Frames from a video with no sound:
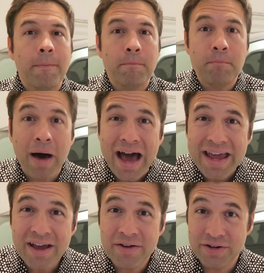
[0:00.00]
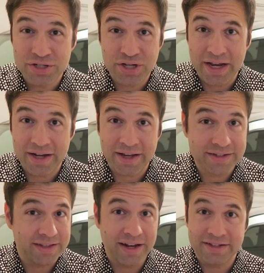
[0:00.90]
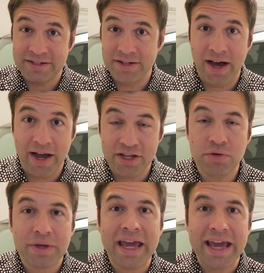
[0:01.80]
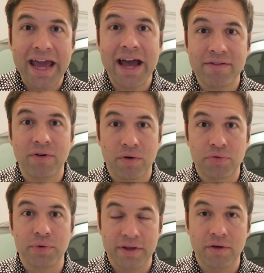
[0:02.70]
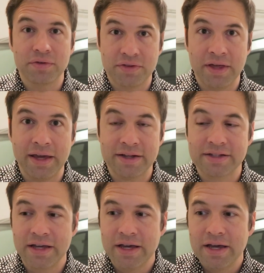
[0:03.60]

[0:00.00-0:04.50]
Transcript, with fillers: My understanding is that it's not. You can't have all three of those things.